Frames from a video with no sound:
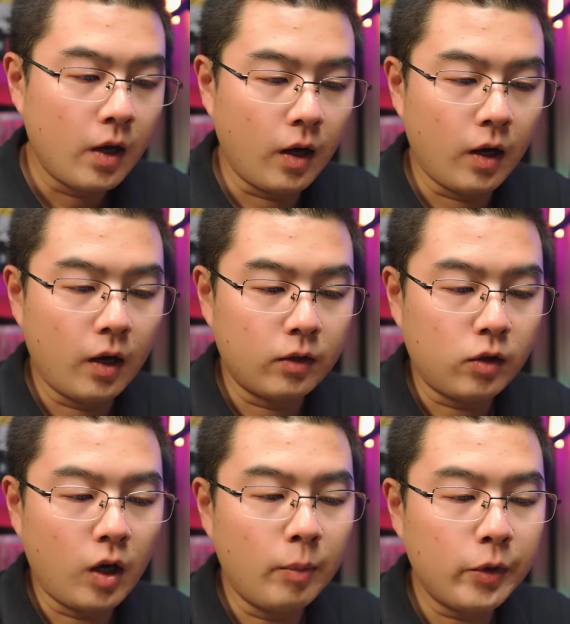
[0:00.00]
On the
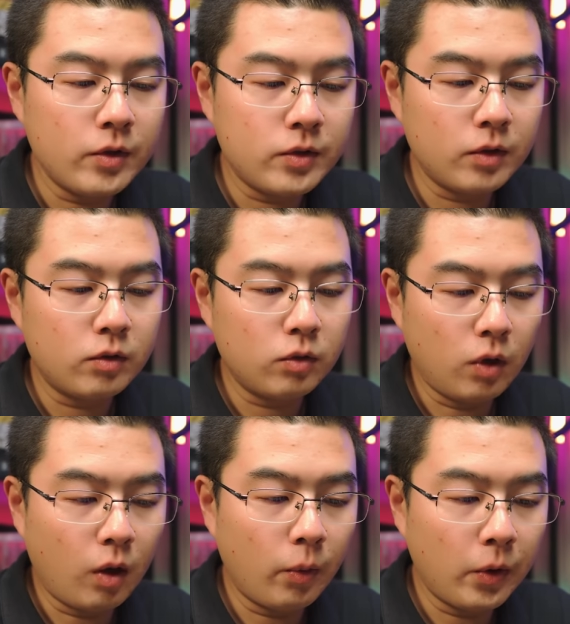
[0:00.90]
top, you can see the
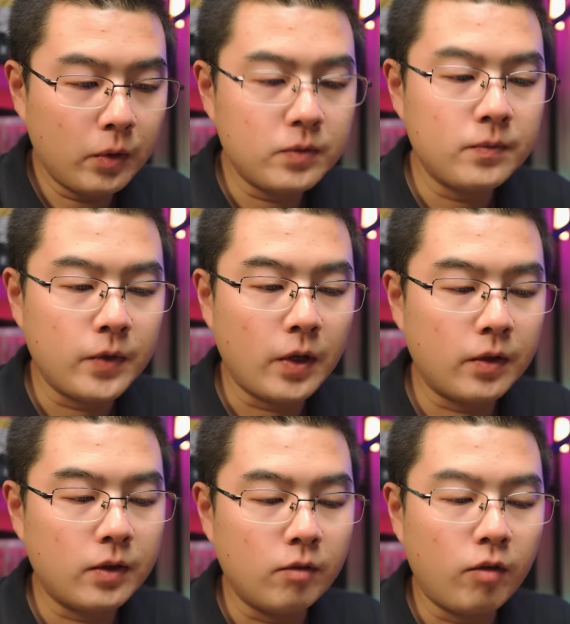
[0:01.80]
tutorials that you
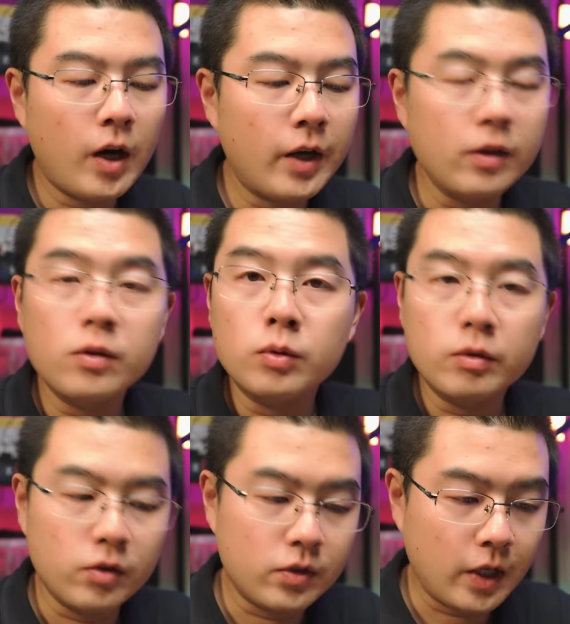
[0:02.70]
can divide into
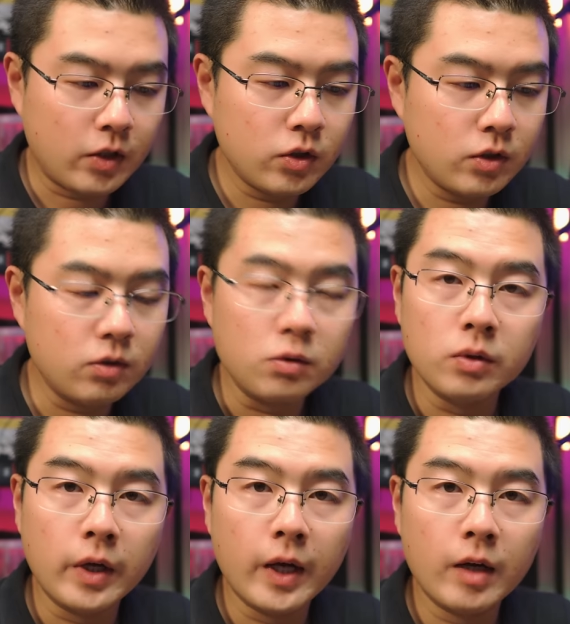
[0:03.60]
different sections.
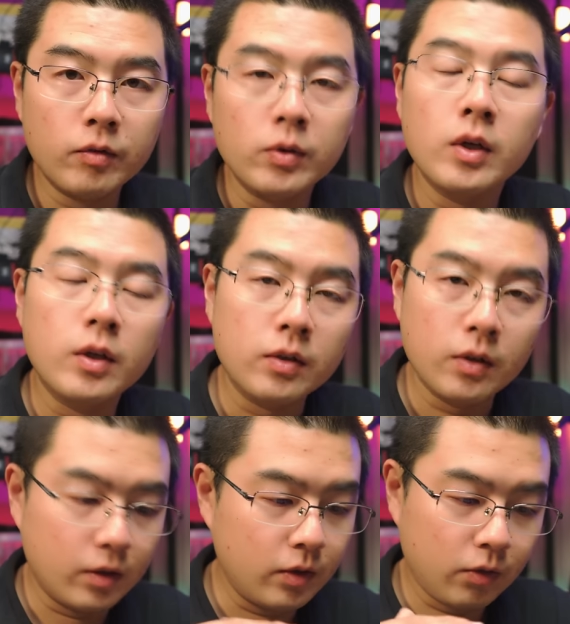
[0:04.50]
You have
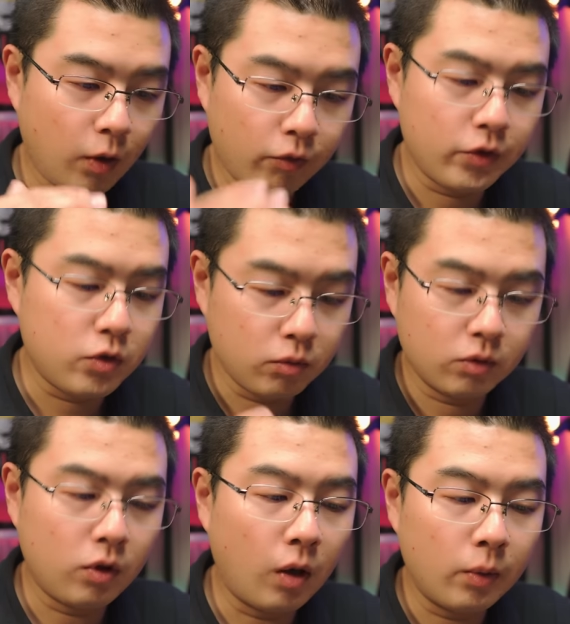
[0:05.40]
the official
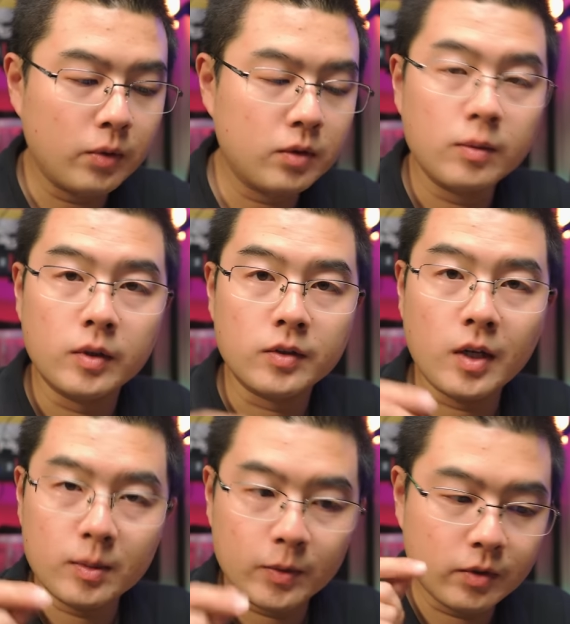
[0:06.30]
tutorials
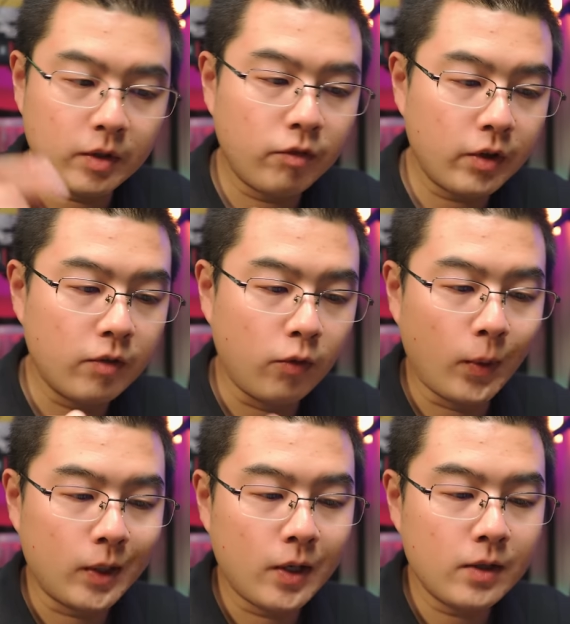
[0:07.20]
designed specific for
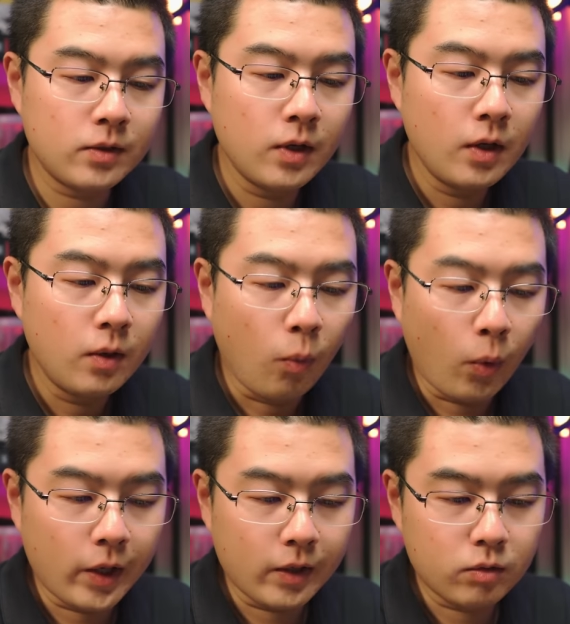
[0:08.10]
One RS,
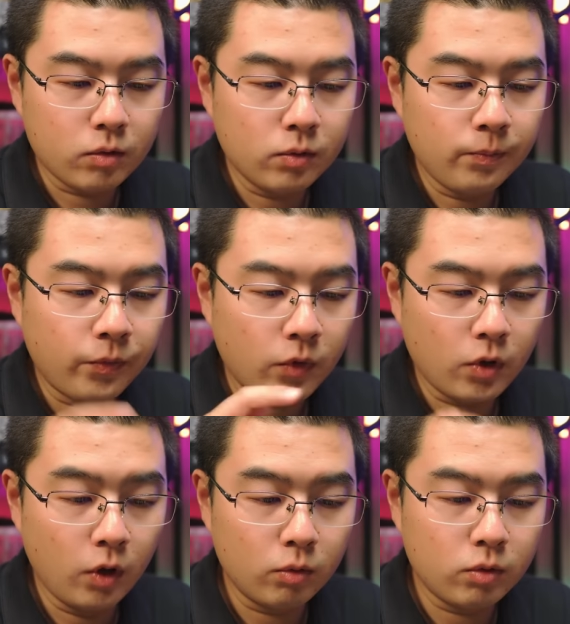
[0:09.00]
One X2,
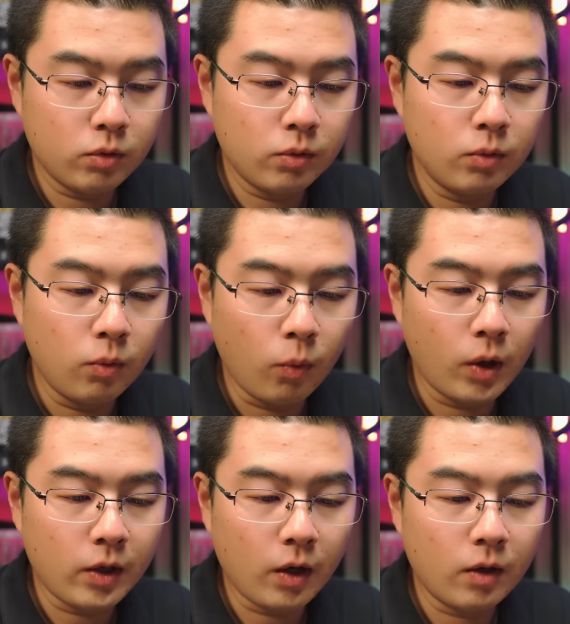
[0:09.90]
Go to,
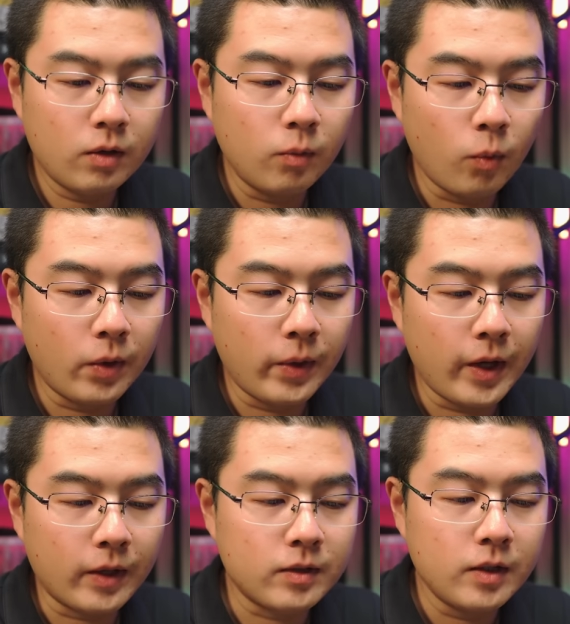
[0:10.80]
One R, One
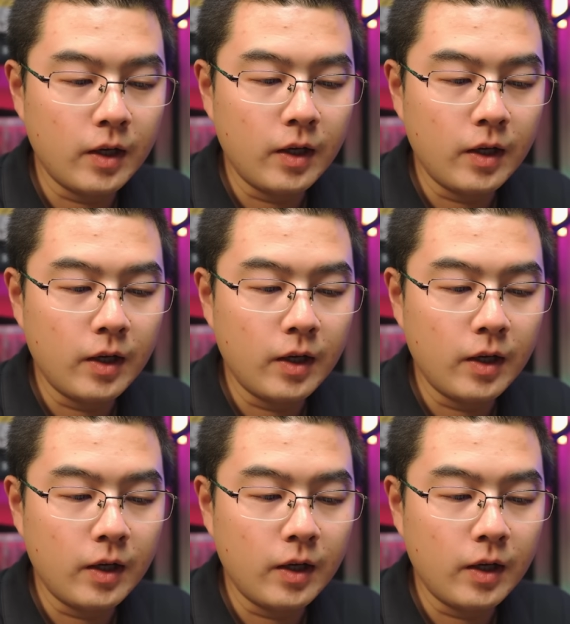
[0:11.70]
X.